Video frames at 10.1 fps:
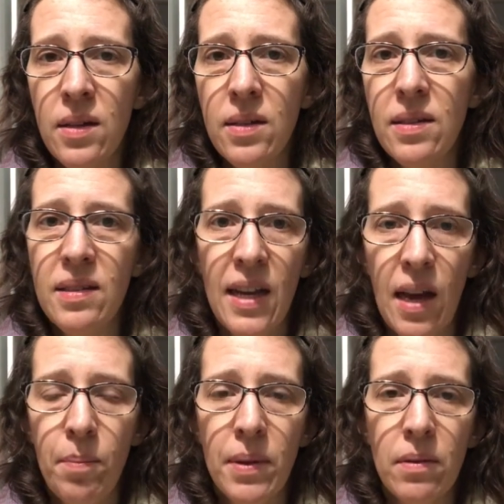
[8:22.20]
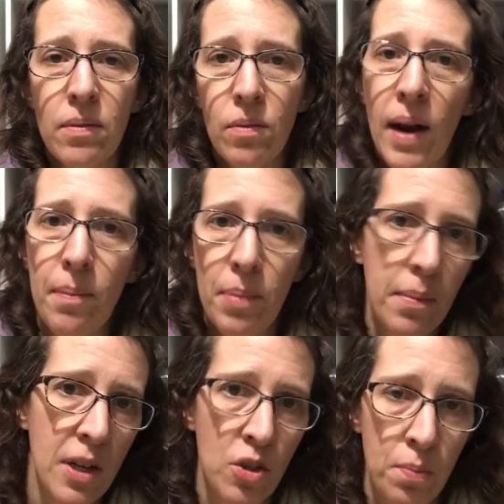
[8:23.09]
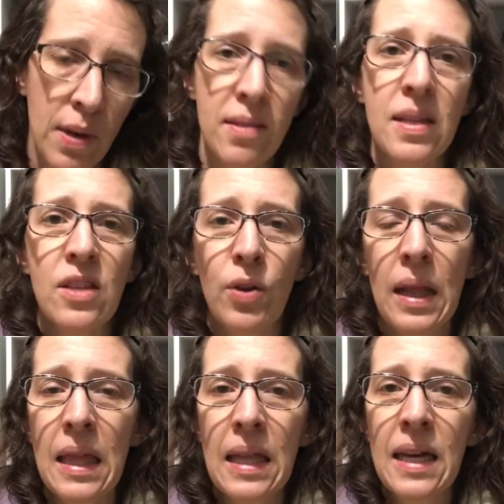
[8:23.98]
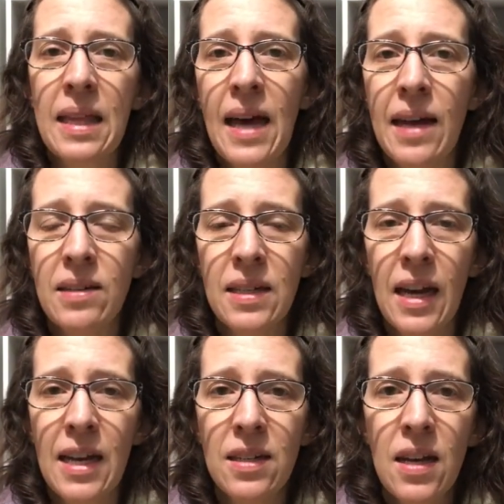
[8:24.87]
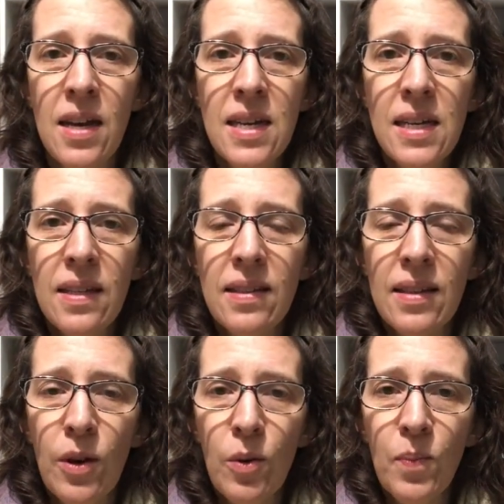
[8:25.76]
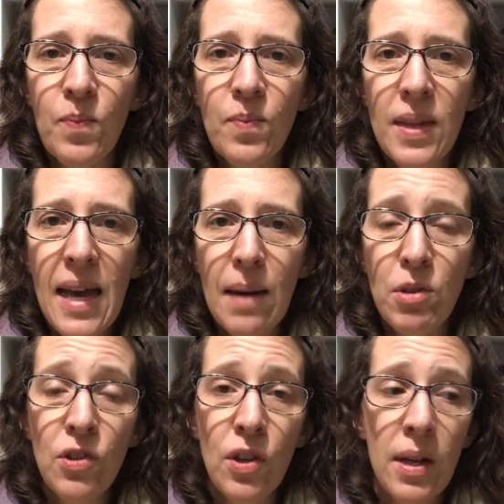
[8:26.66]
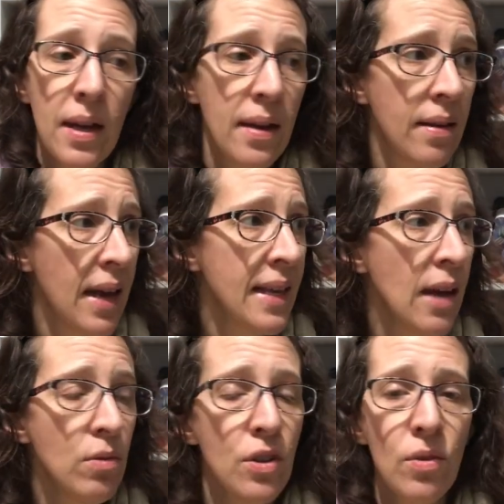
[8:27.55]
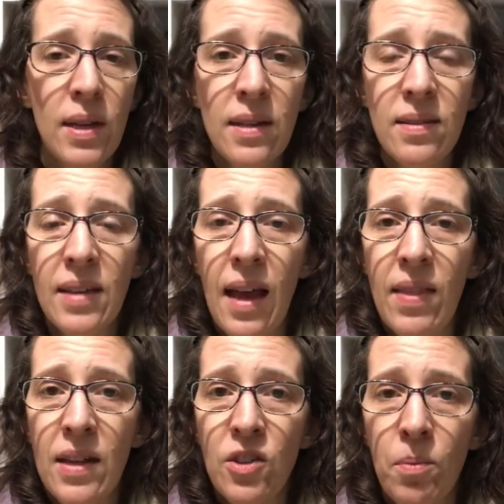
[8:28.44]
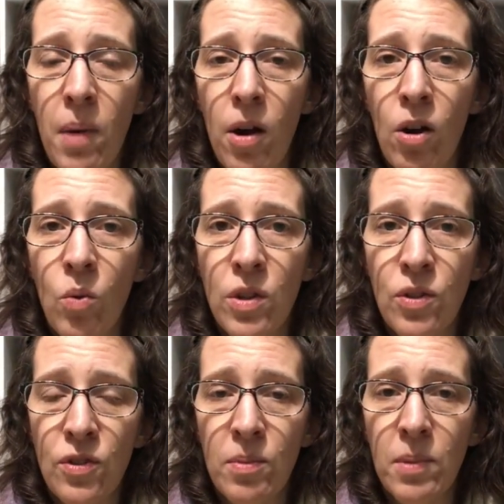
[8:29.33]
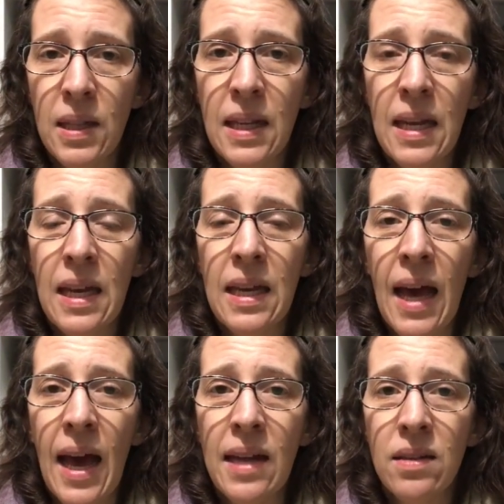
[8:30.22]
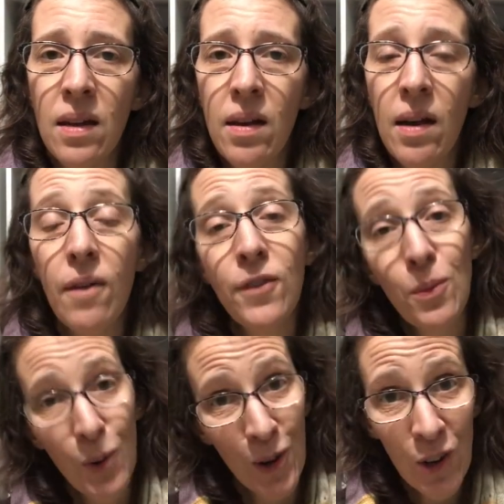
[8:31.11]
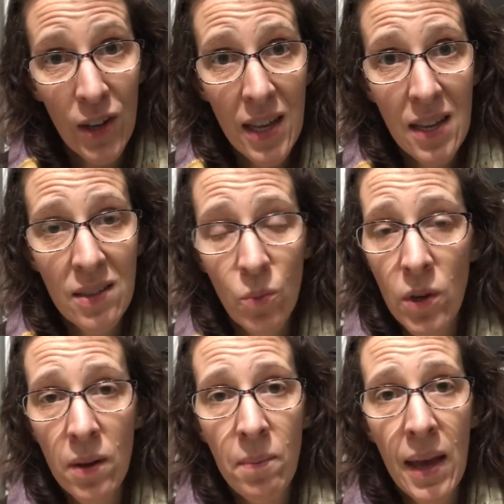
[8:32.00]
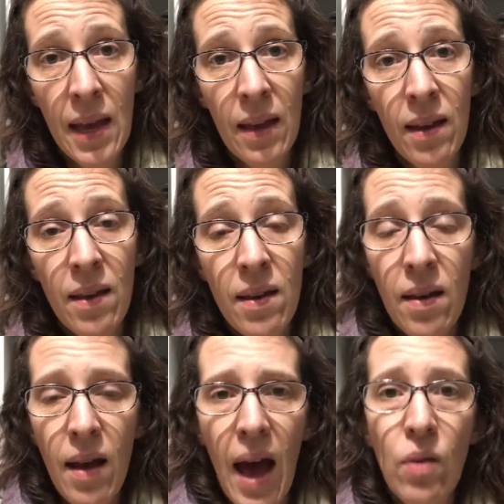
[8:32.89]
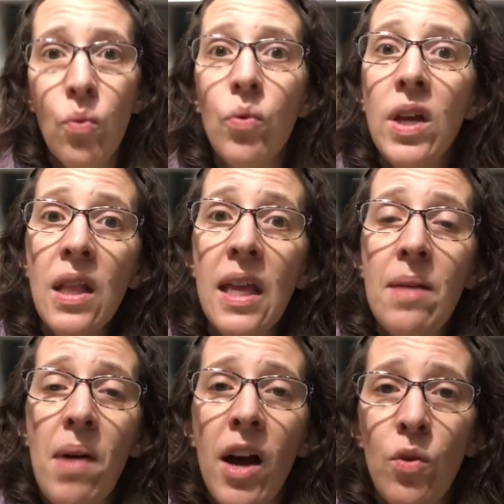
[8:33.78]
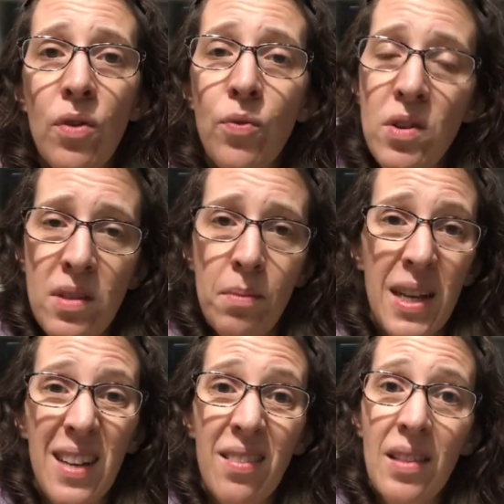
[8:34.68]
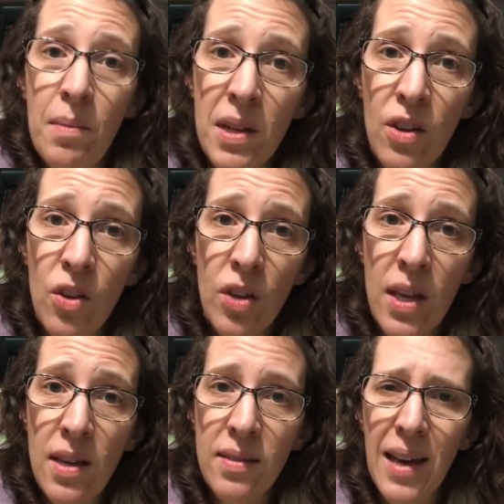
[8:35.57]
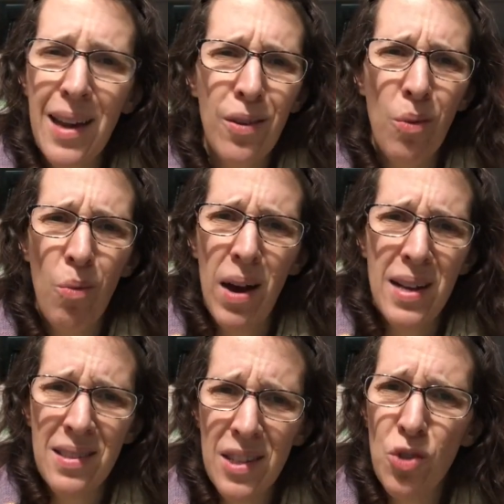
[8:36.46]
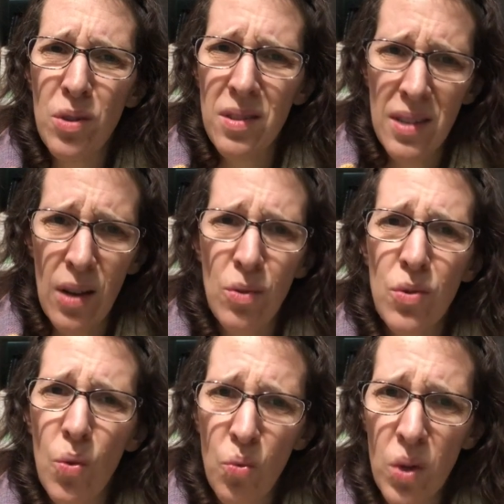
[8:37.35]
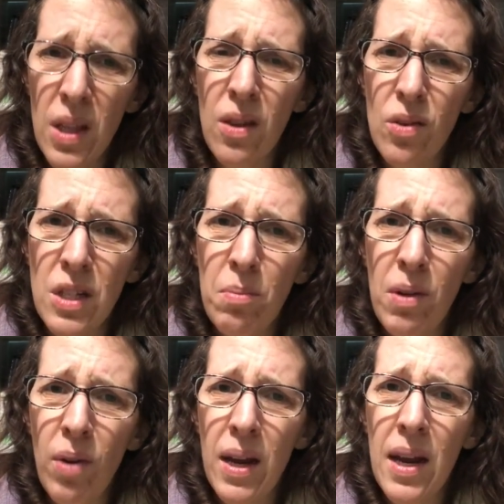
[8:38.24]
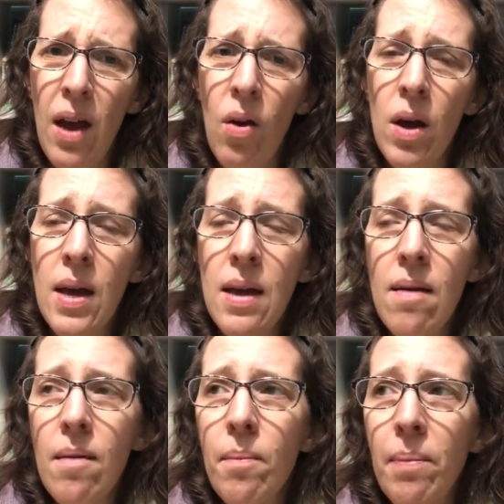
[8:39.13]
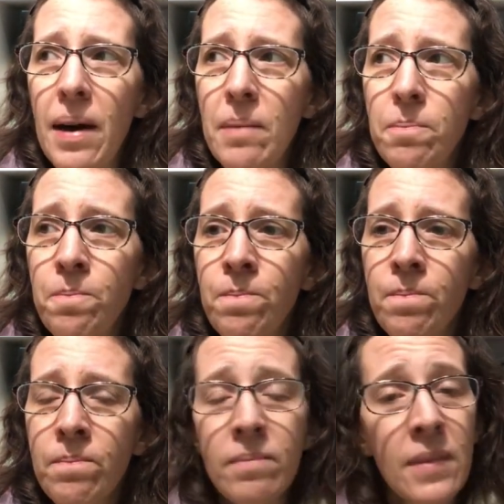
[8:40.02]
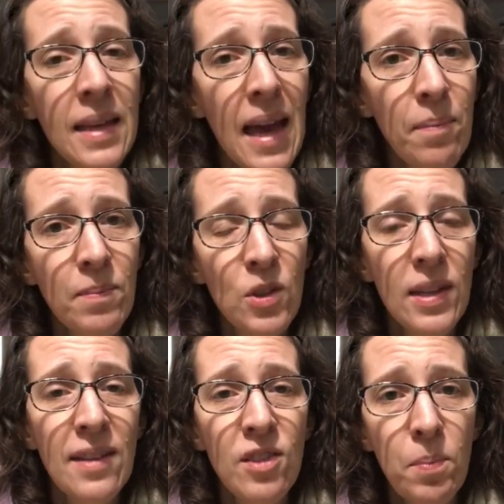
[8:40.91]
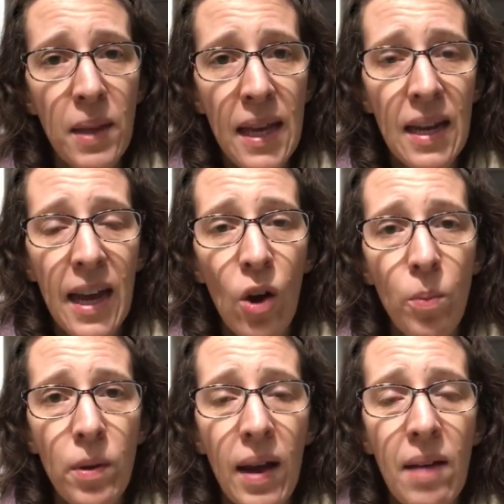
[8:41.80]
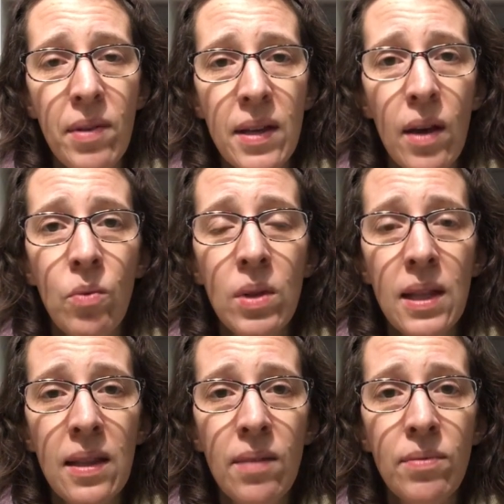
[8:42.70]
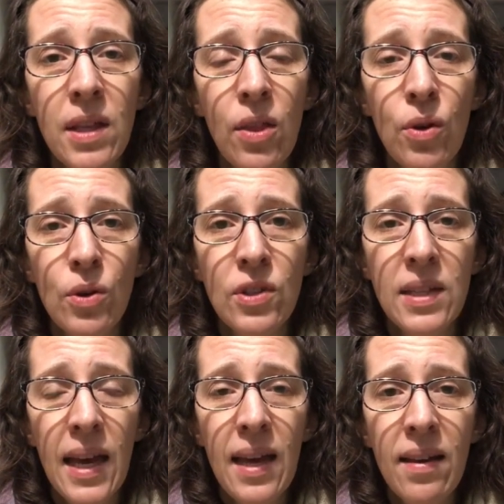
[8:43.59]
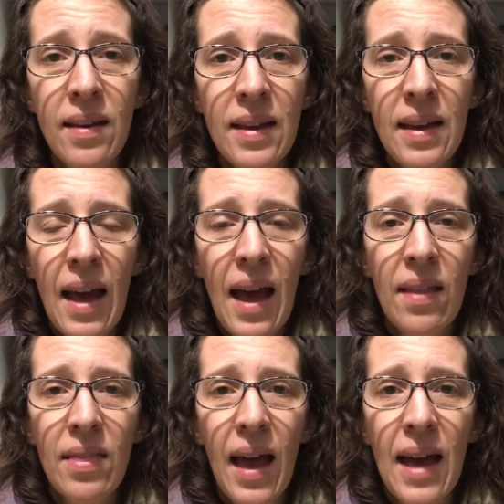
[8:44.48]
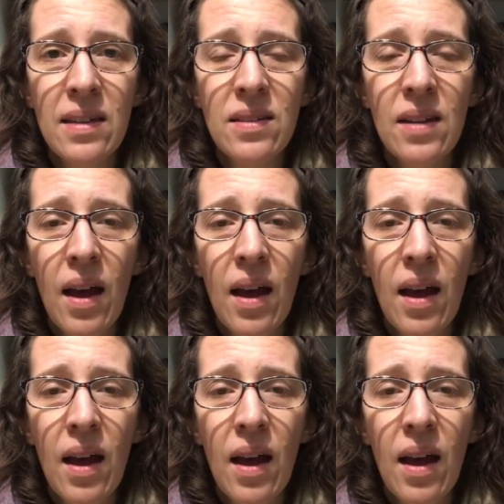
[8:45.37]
stay up and wrap a bunch of presents or anything like that tonight. So yeah, I'm just going to hang out and do this, and then tomorrow we'll do some cleaning and a few more cookies we're going to make. I really am hungry for some like lemon cookies. I don't know why citrus sounds really good to me right now, but yeah, so that's the plan. I hope you're having a really lovely Thursday and that